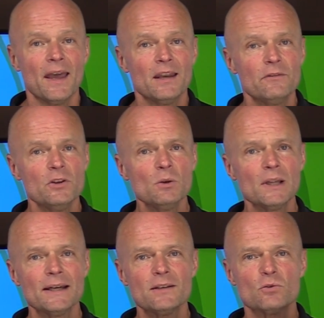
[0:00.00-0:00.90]
And if you
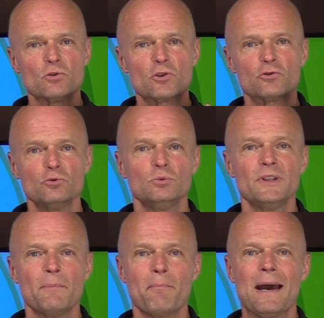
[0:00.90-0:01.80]
like to
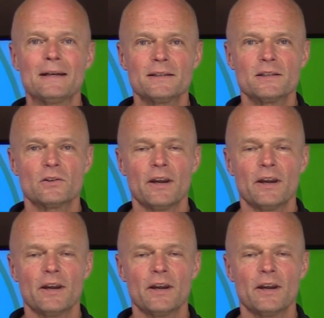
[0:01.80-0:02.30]
truly master